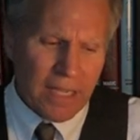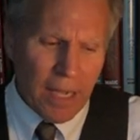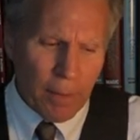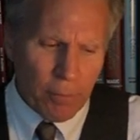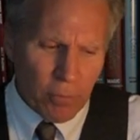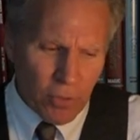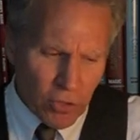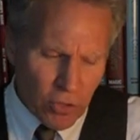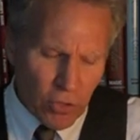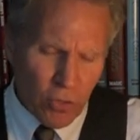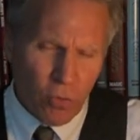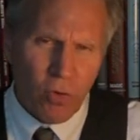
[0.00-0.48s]

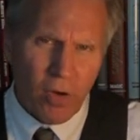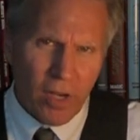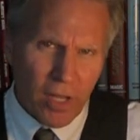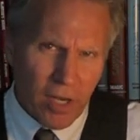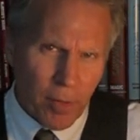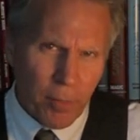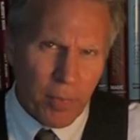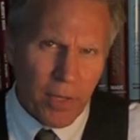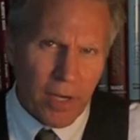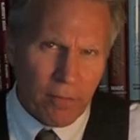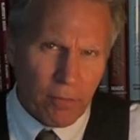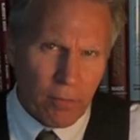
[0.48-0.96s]
I'm going to do a
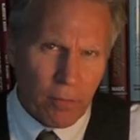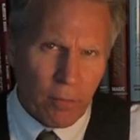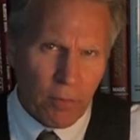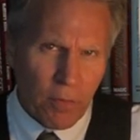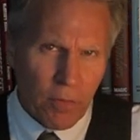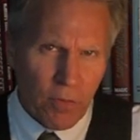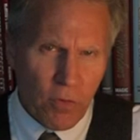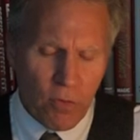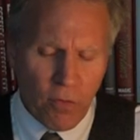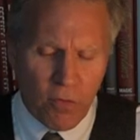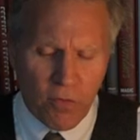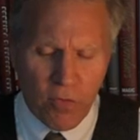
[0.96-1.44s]
little bit of a
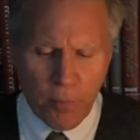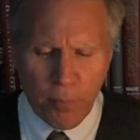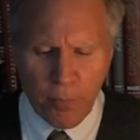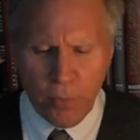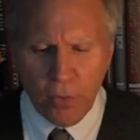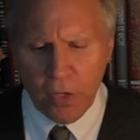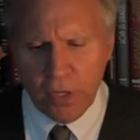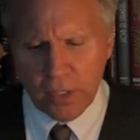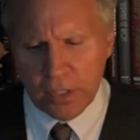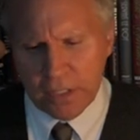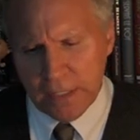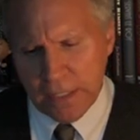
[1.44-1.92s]
review of the
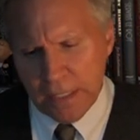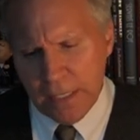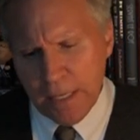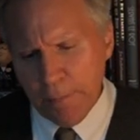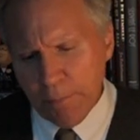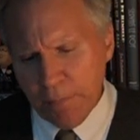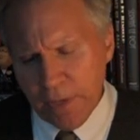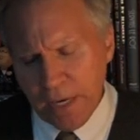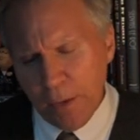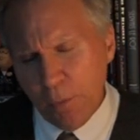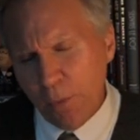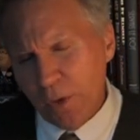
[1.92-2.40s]
book,
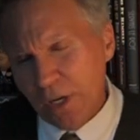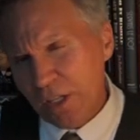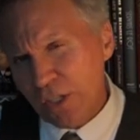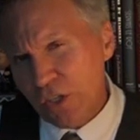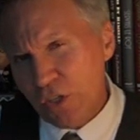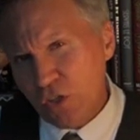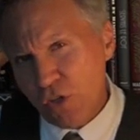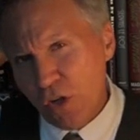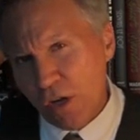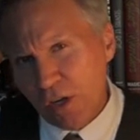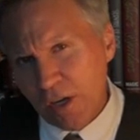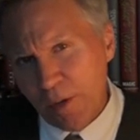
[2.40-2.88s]
but I wanted
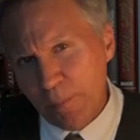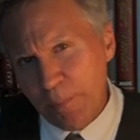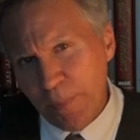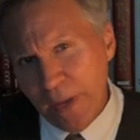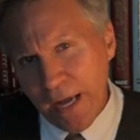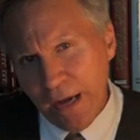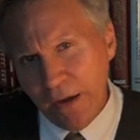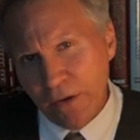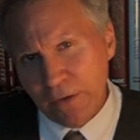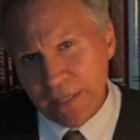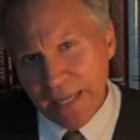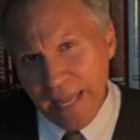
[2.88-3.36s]
to talk
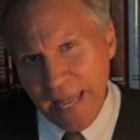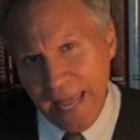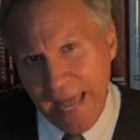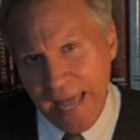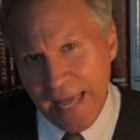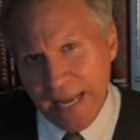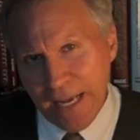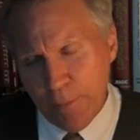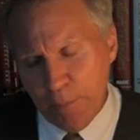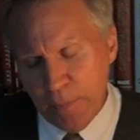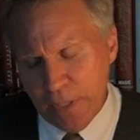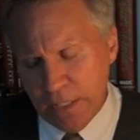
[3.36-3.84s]
about
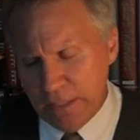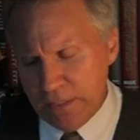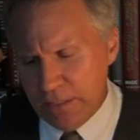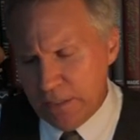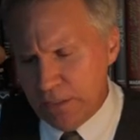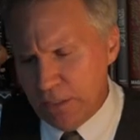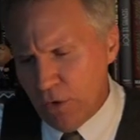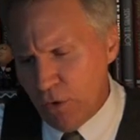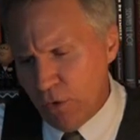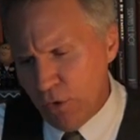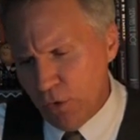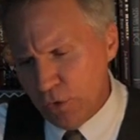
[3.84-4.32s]
Annemann
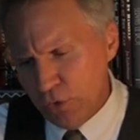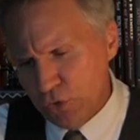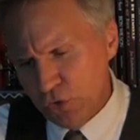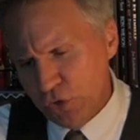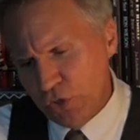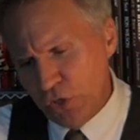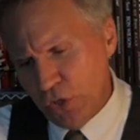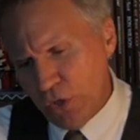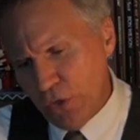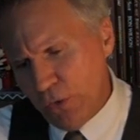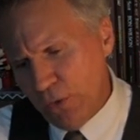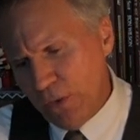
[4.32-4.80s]

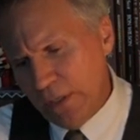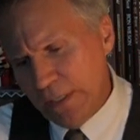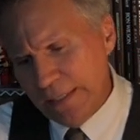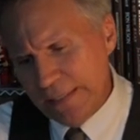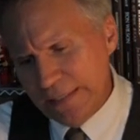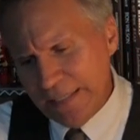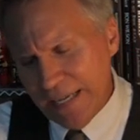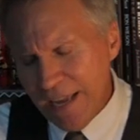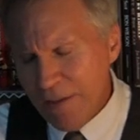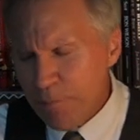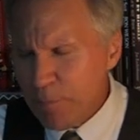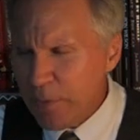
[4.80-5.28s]
also.
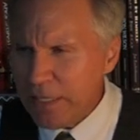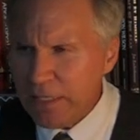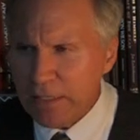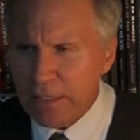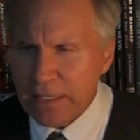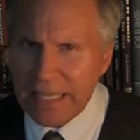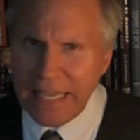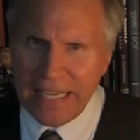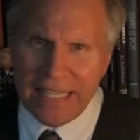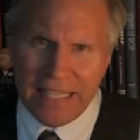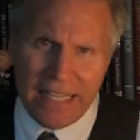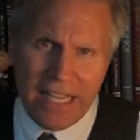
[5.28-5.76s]
I've
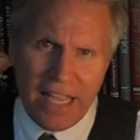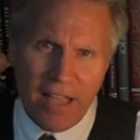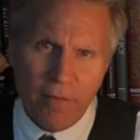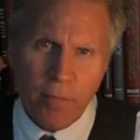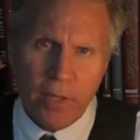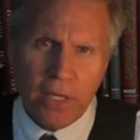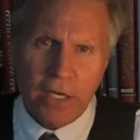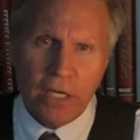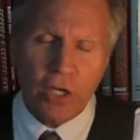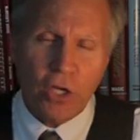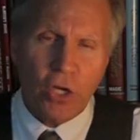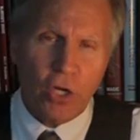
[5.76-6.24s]

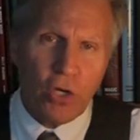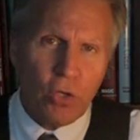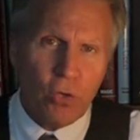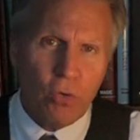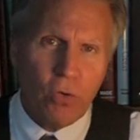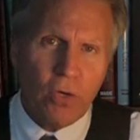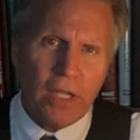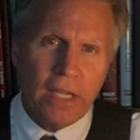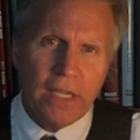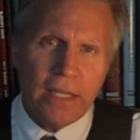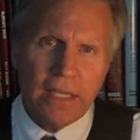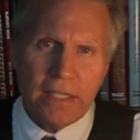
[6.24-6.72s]
been
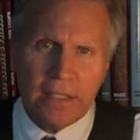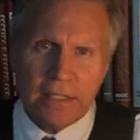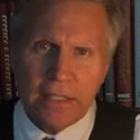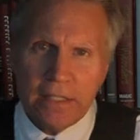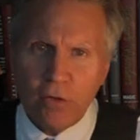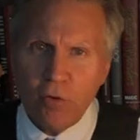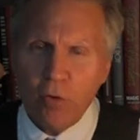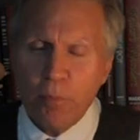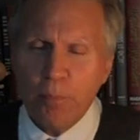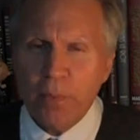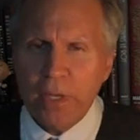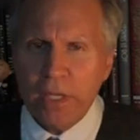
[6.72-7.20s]
including a
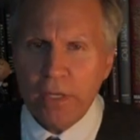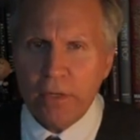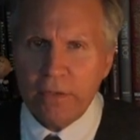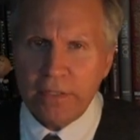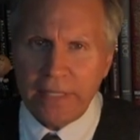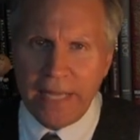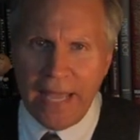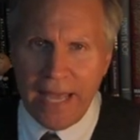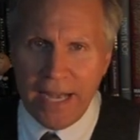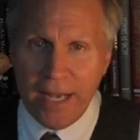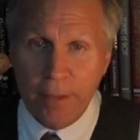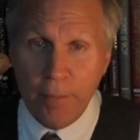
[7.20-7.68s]
little bit
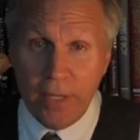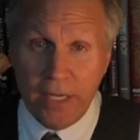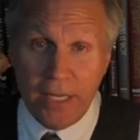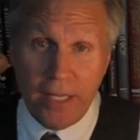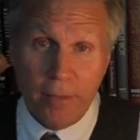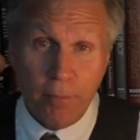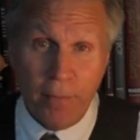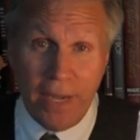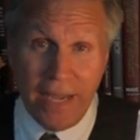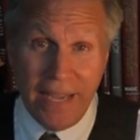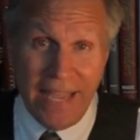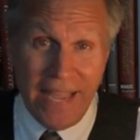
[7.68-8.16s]
on Annemann
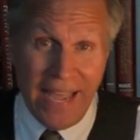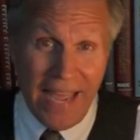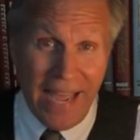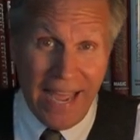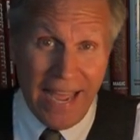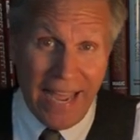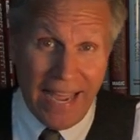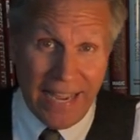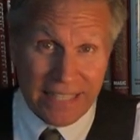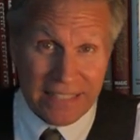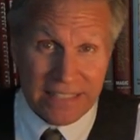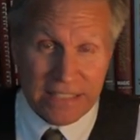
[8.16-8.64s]
in my
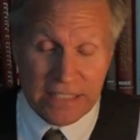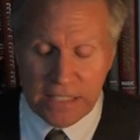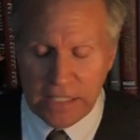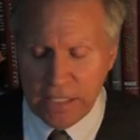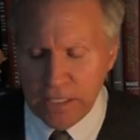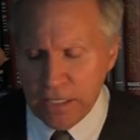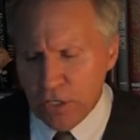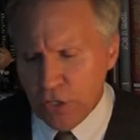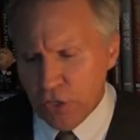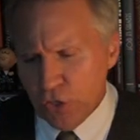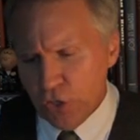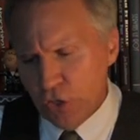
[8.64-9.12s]
act.
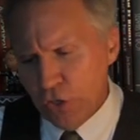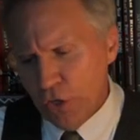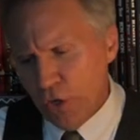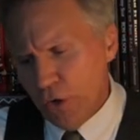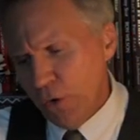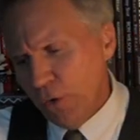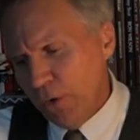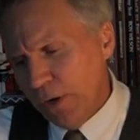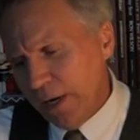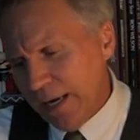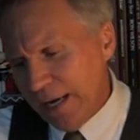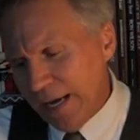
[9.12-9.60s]
You
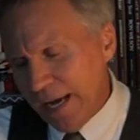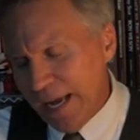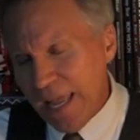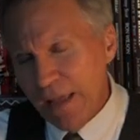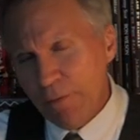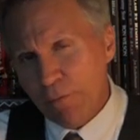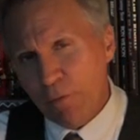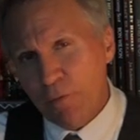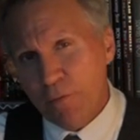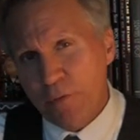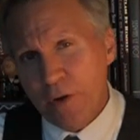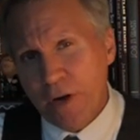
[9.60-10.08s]
know, I
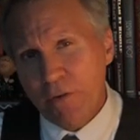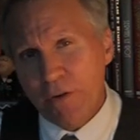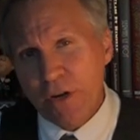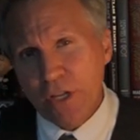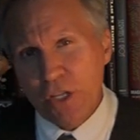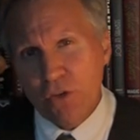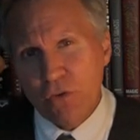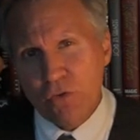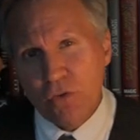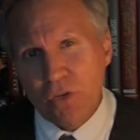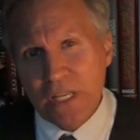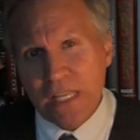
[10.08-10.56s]
have a very
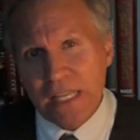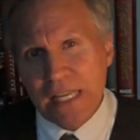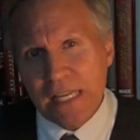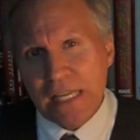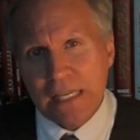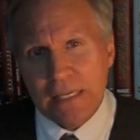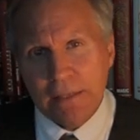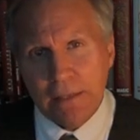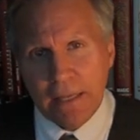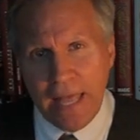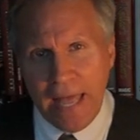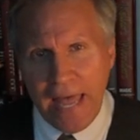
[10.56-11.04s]

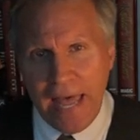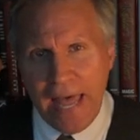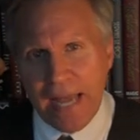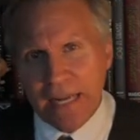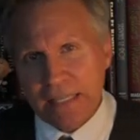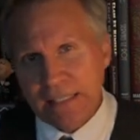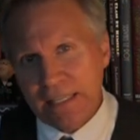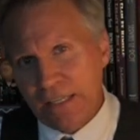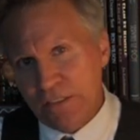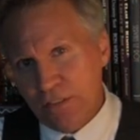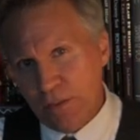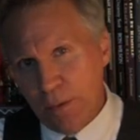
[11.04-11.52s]
unique
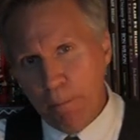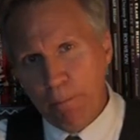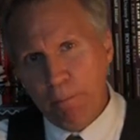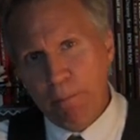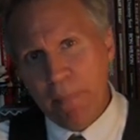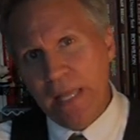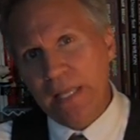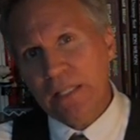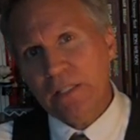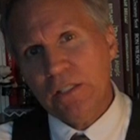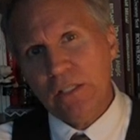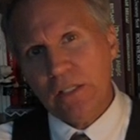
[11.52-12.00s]
act as a
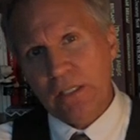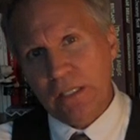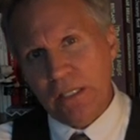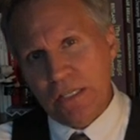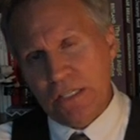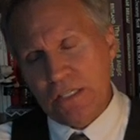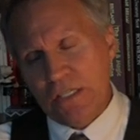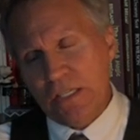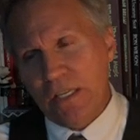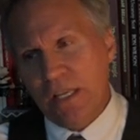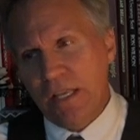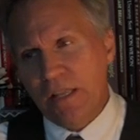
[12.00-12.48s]

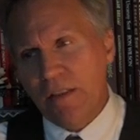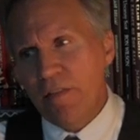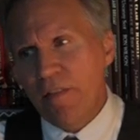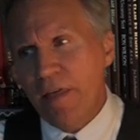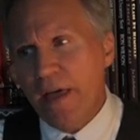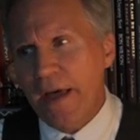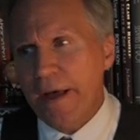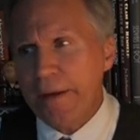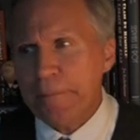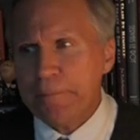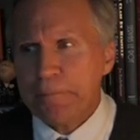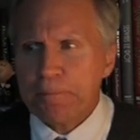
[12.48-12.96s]
mentalist in
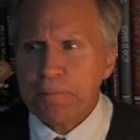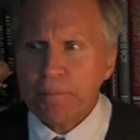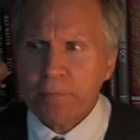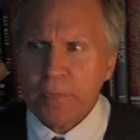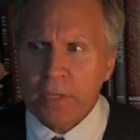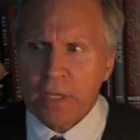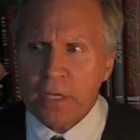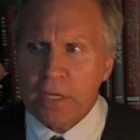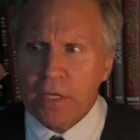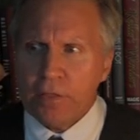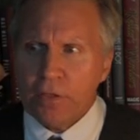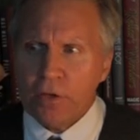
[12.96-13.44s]
that
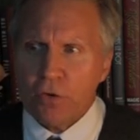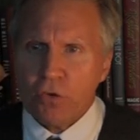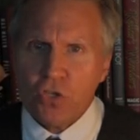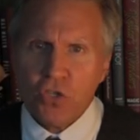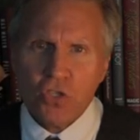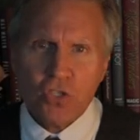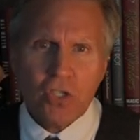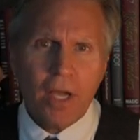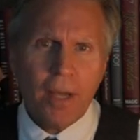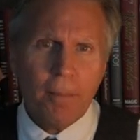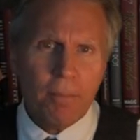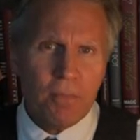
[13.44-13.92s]
there's
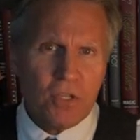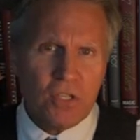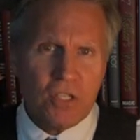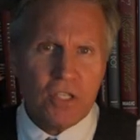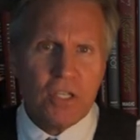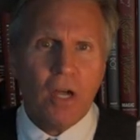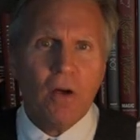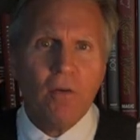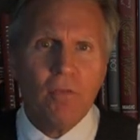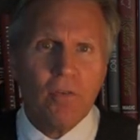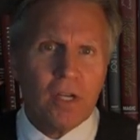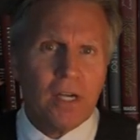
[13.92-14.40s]
some
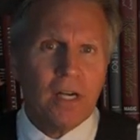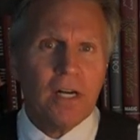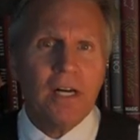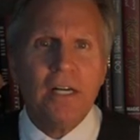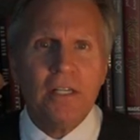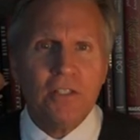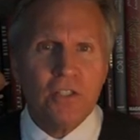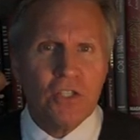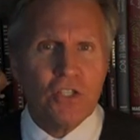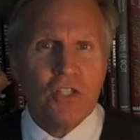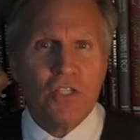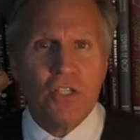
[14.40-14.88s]

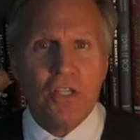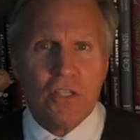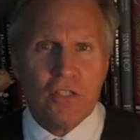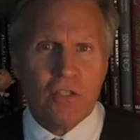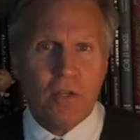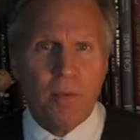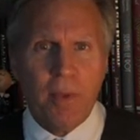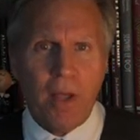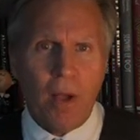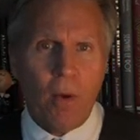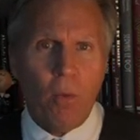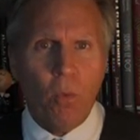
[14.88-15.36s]
self-consciousness
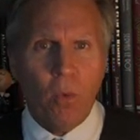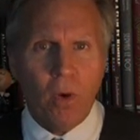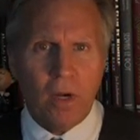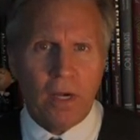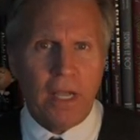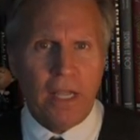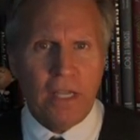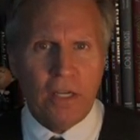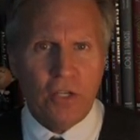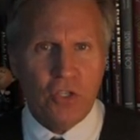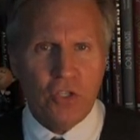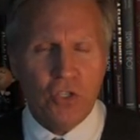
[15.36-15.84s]
about what
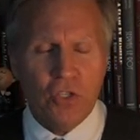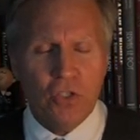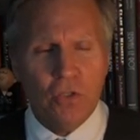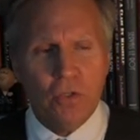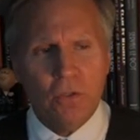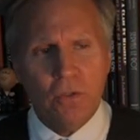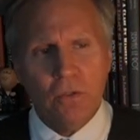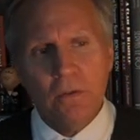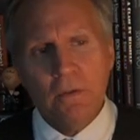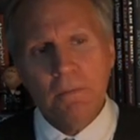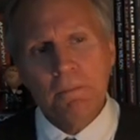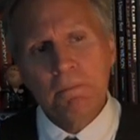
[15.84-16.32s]
I
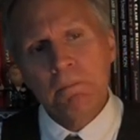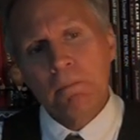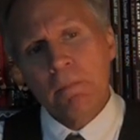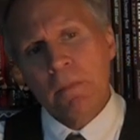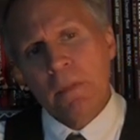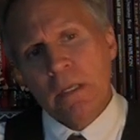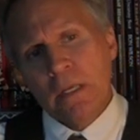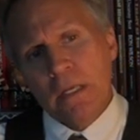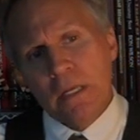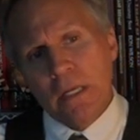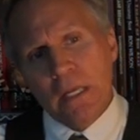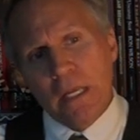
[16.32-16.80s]
do,
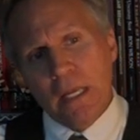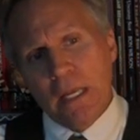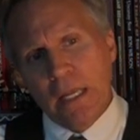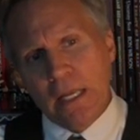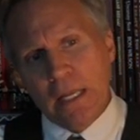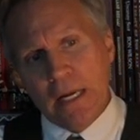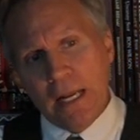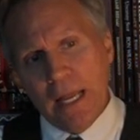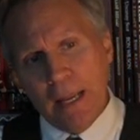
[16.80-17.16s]
and